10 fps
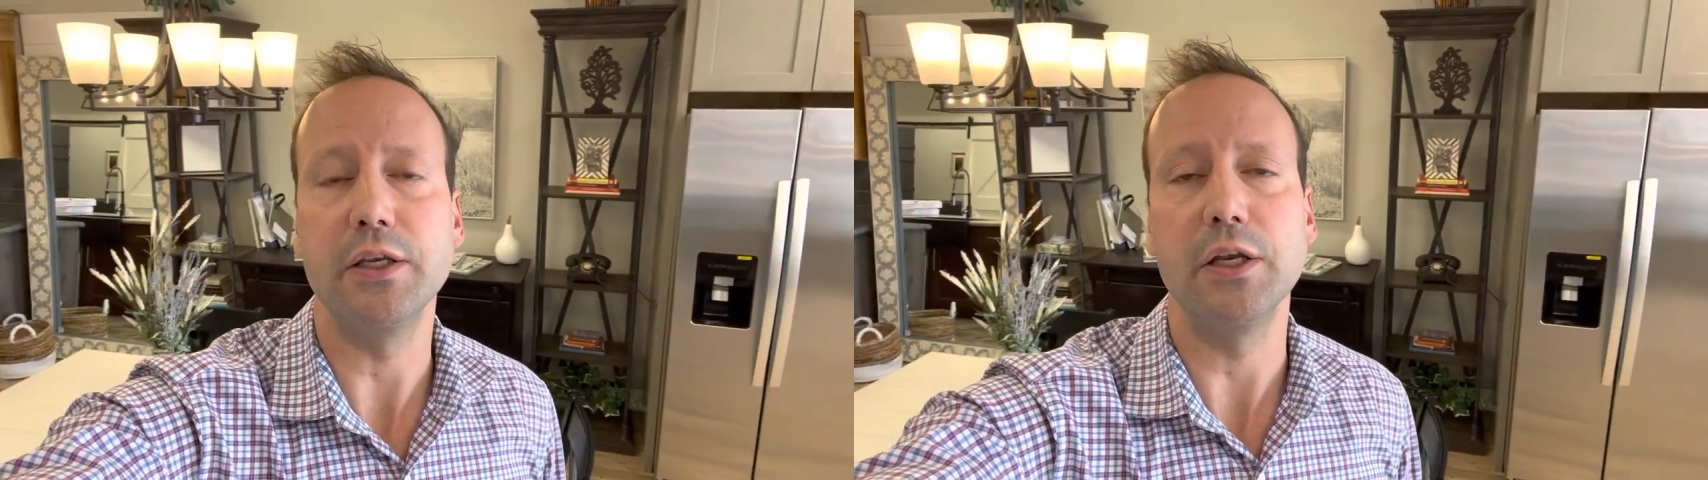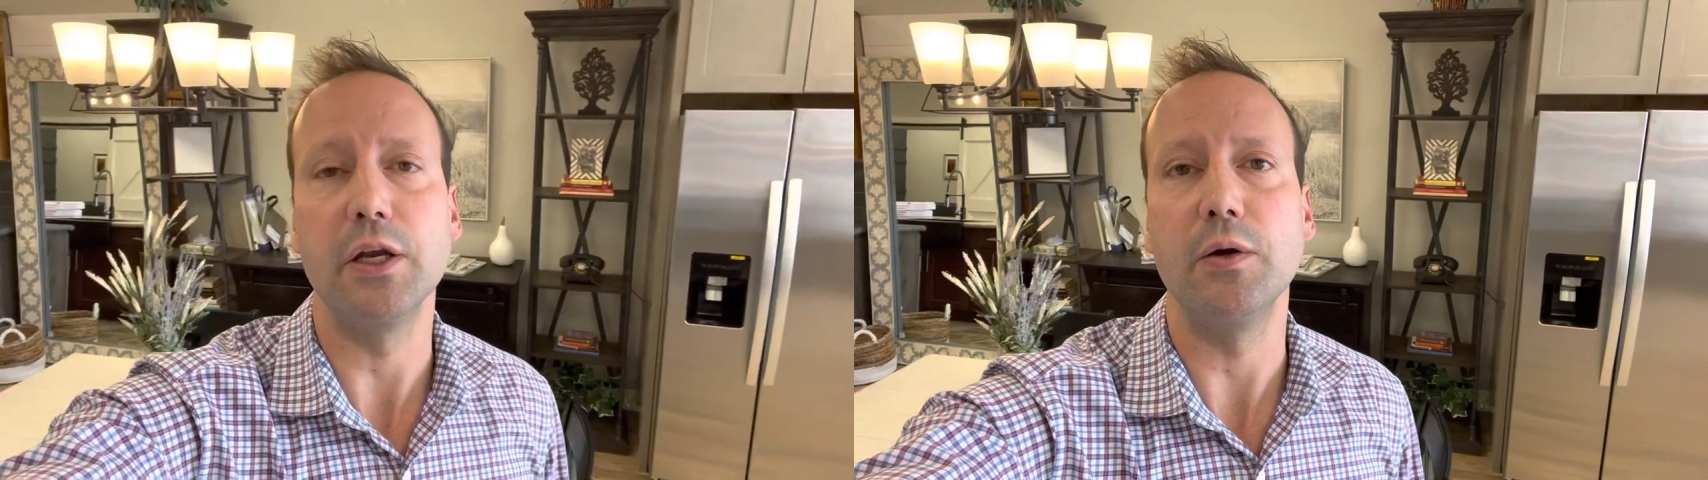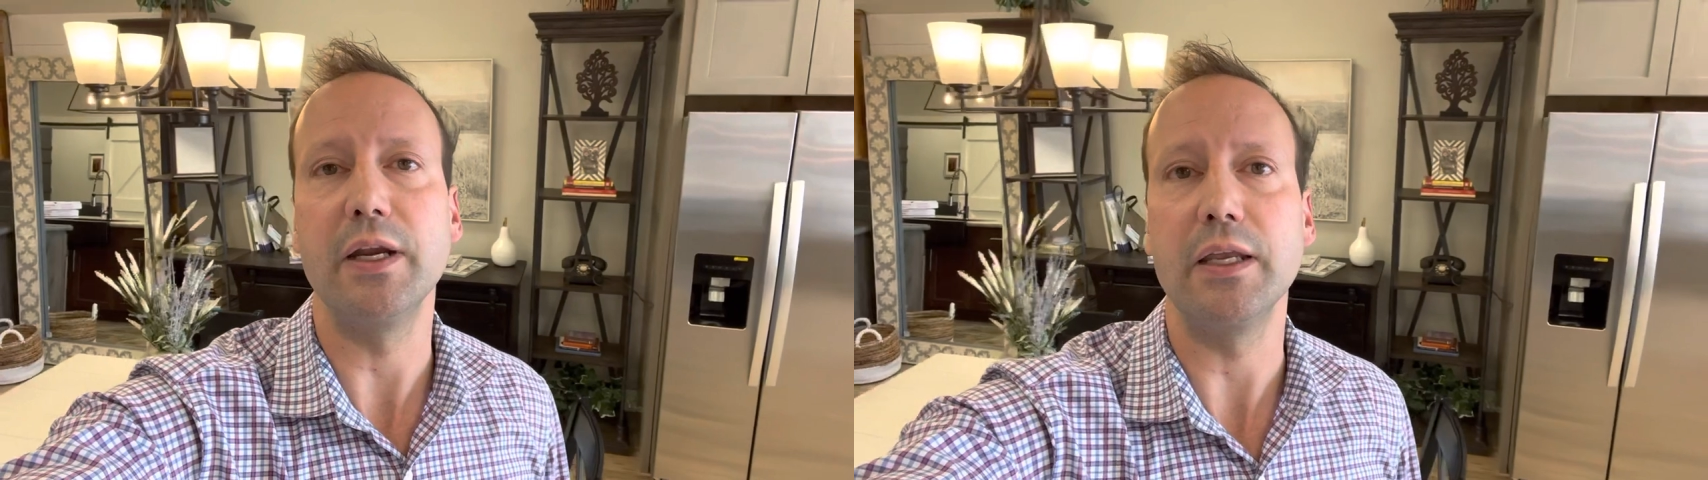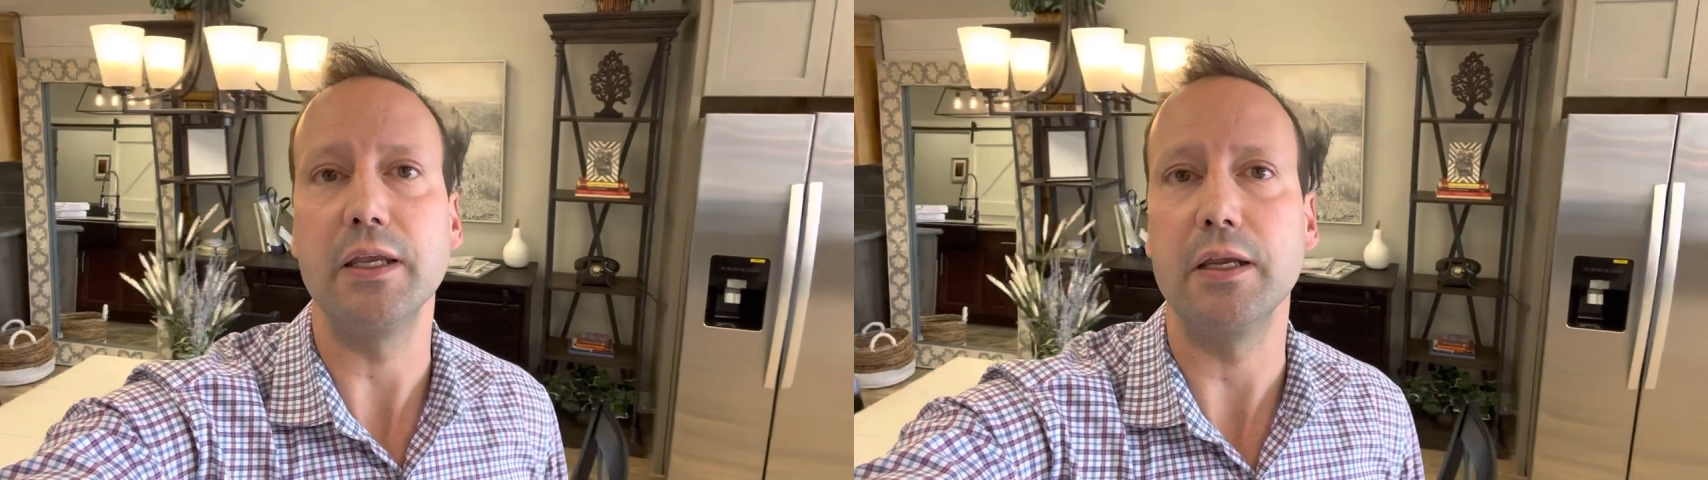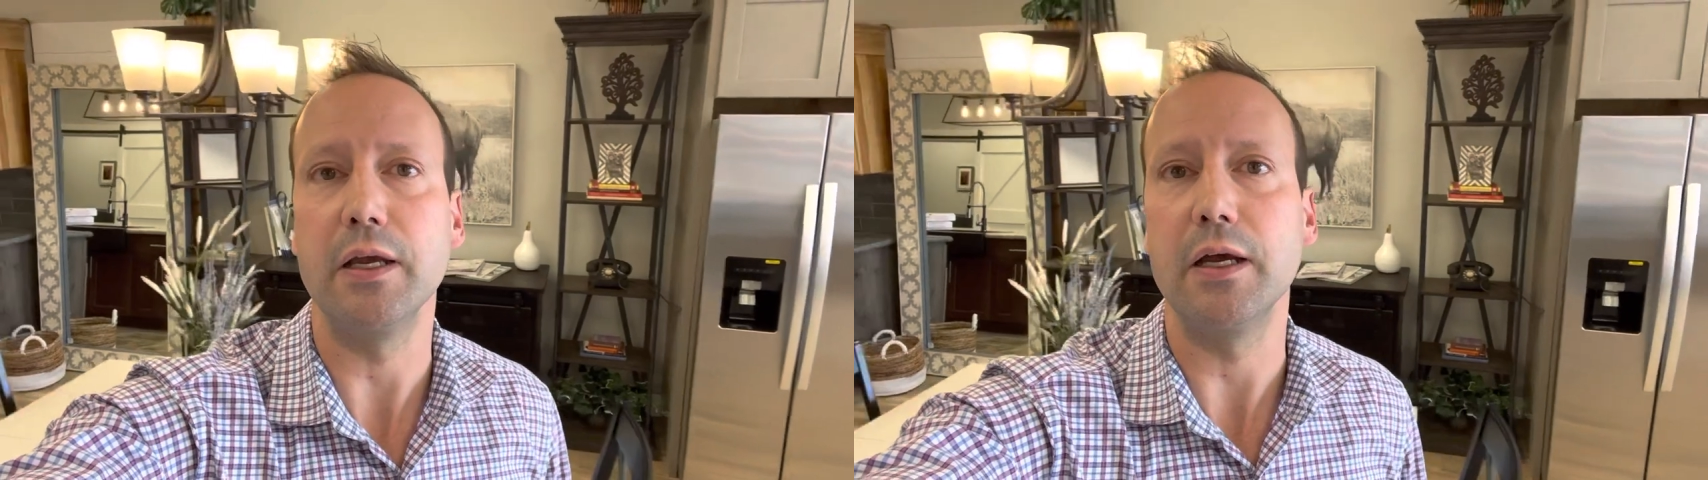you know,
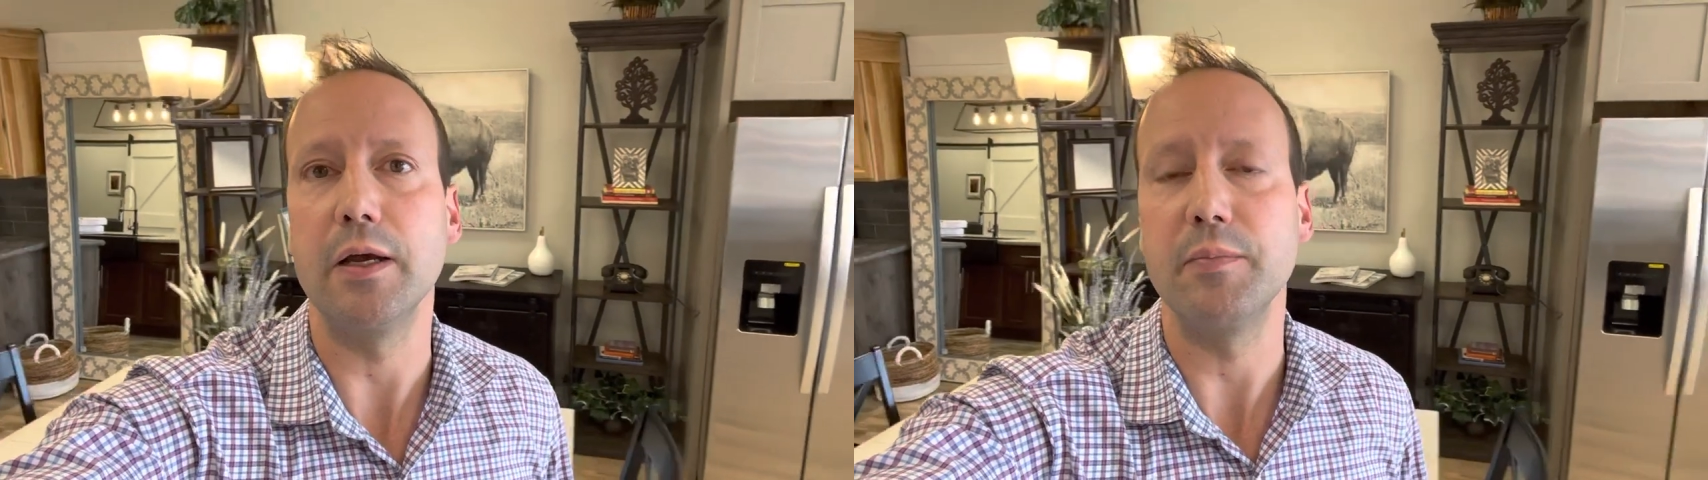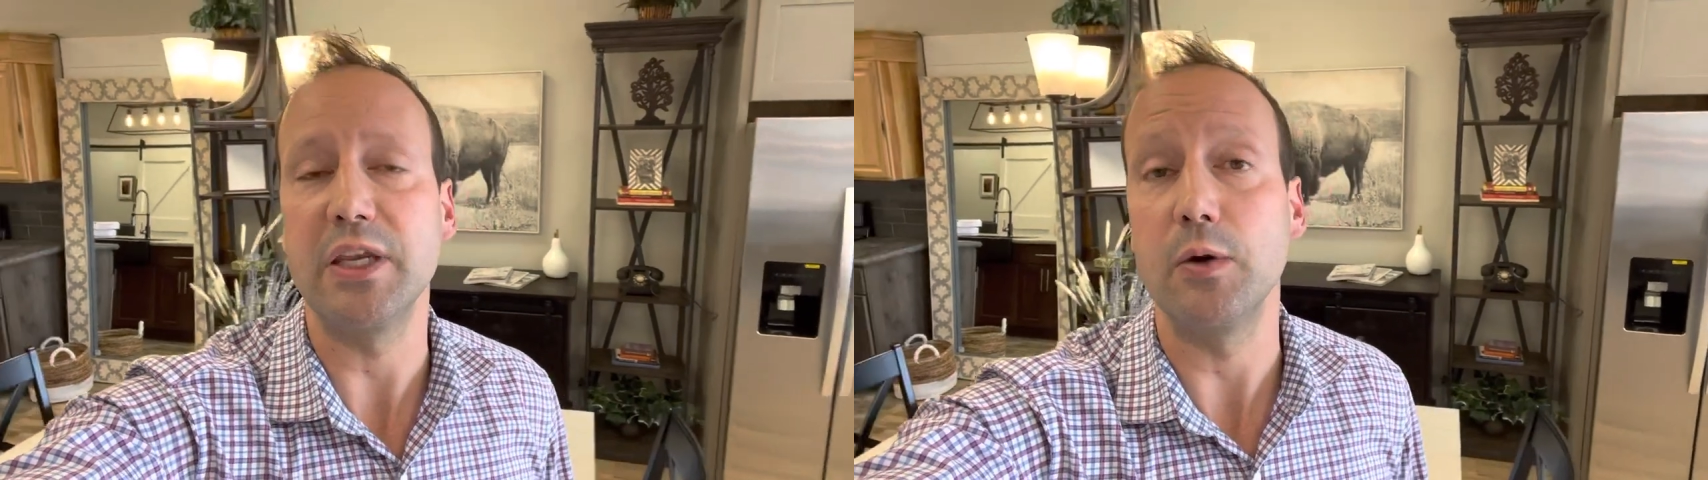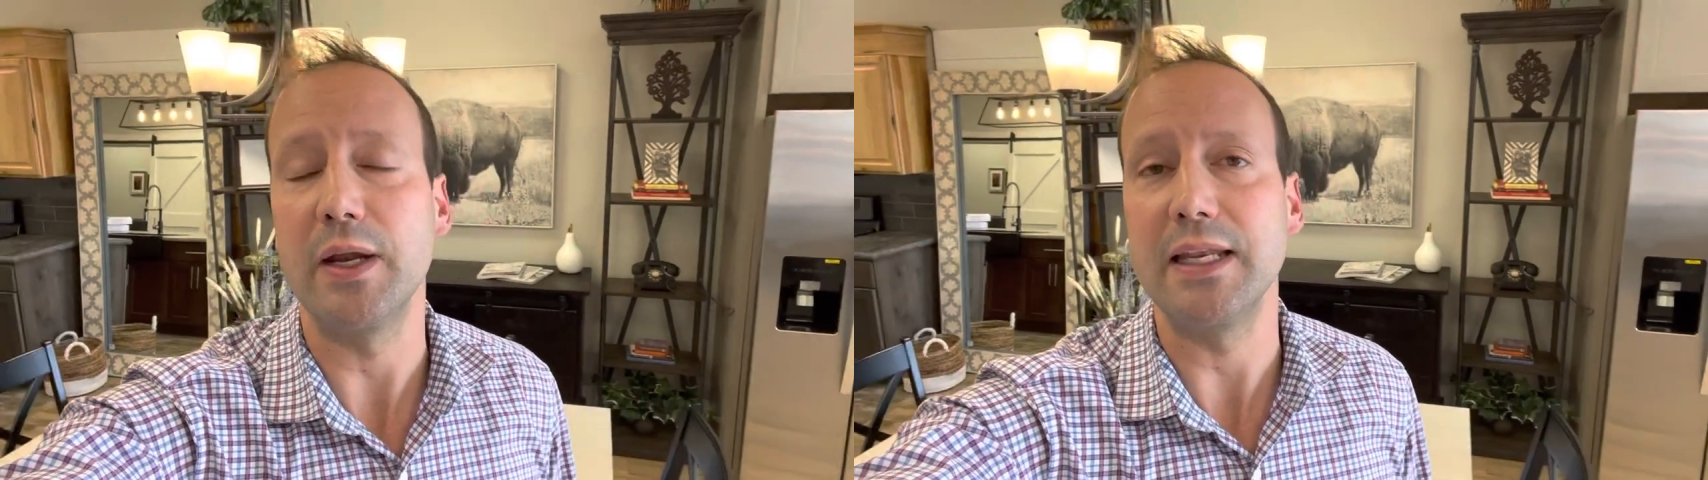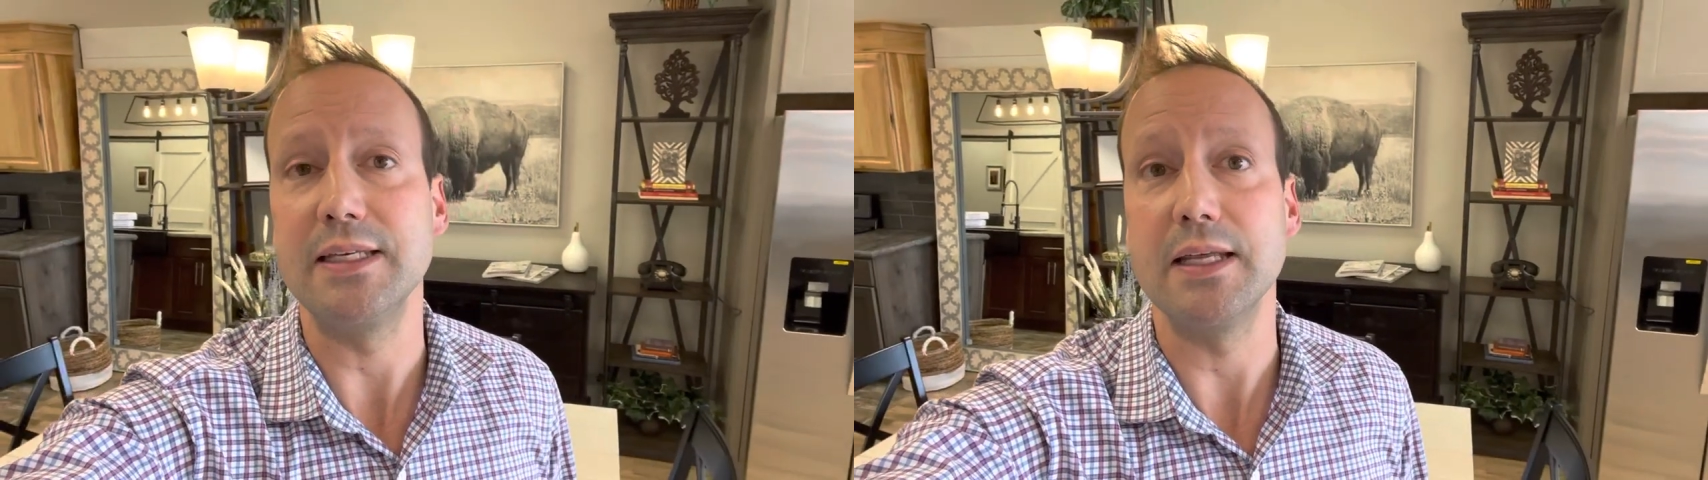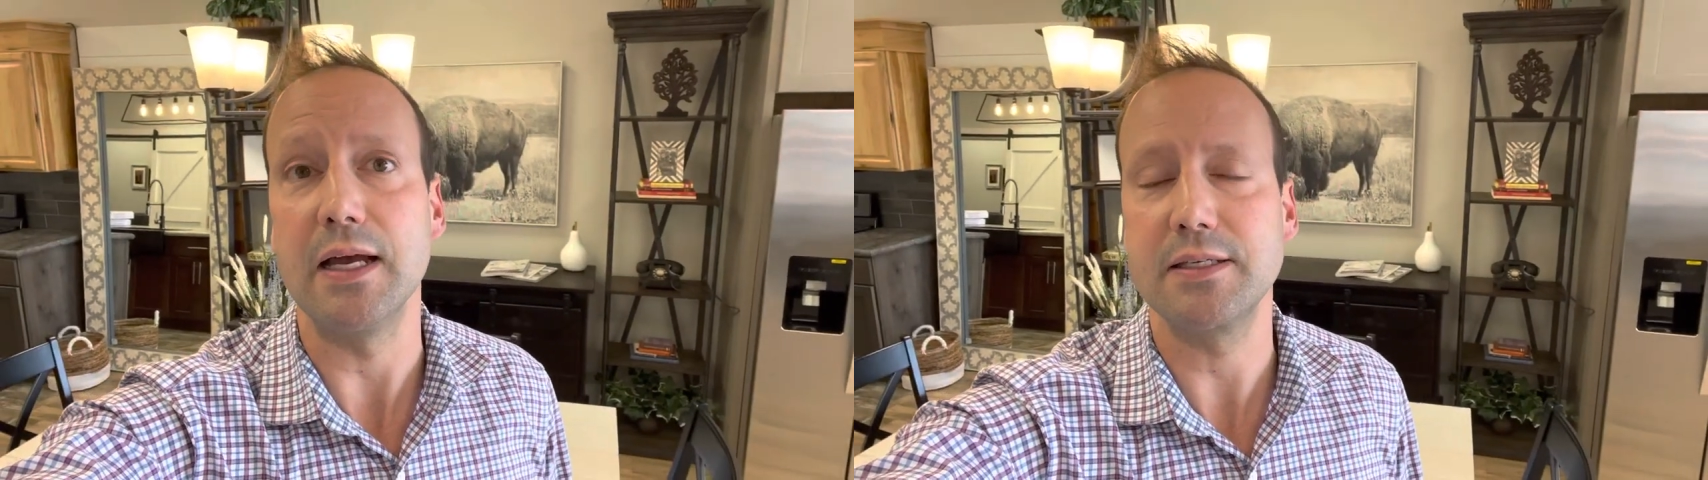any, um, you know, any
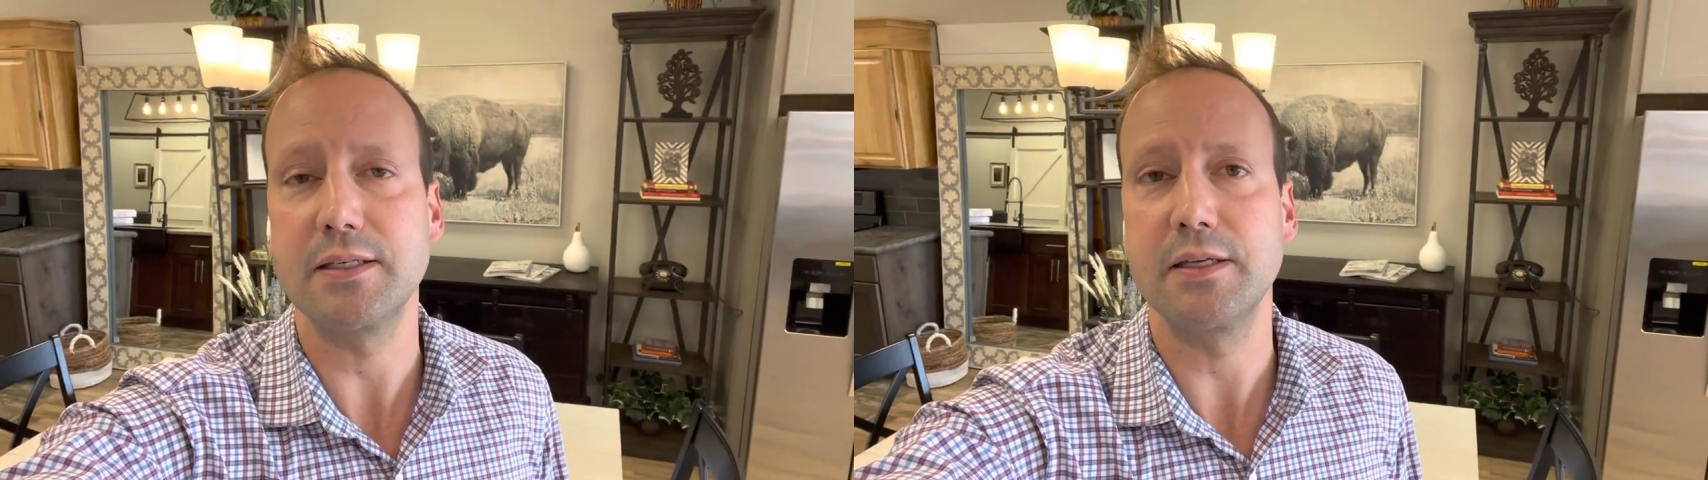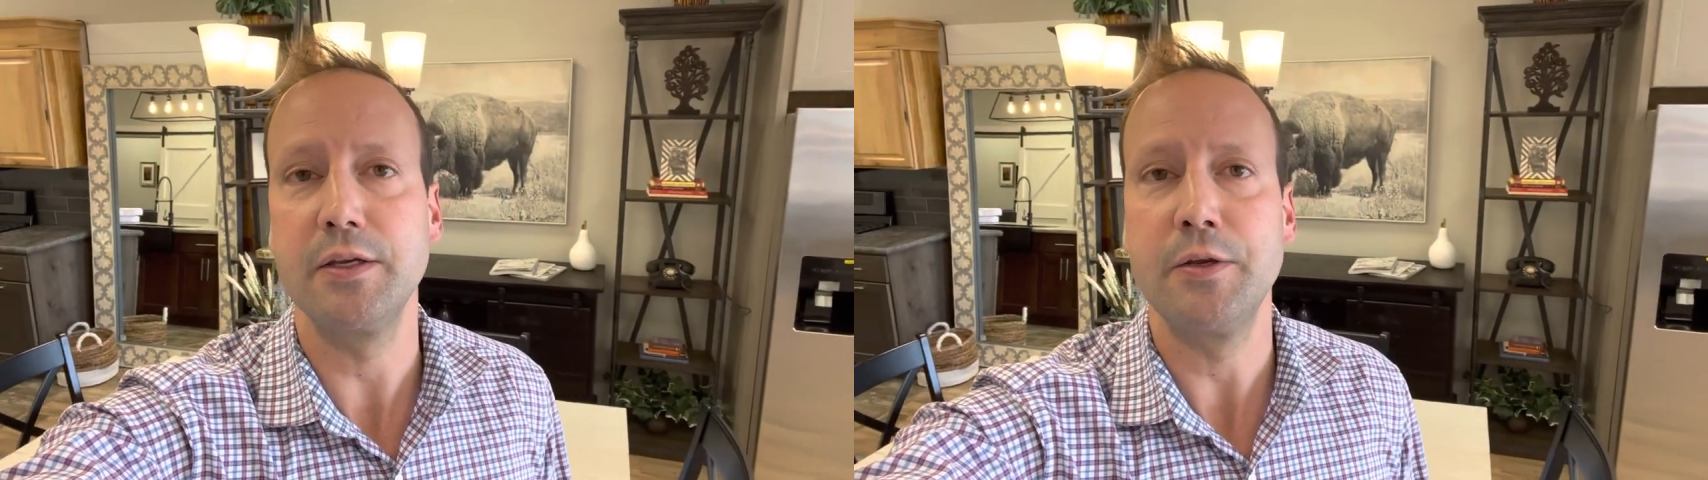dust